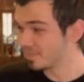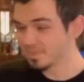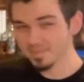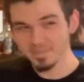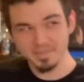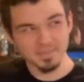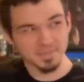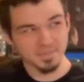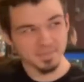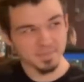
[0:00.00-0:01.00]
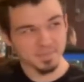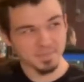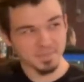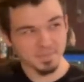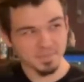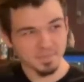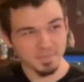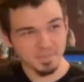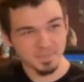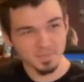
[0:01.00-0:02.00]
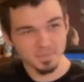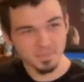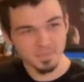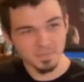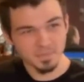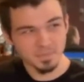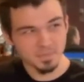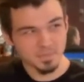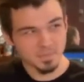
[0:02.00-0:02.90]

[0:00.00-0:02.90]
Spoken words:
(not speaking)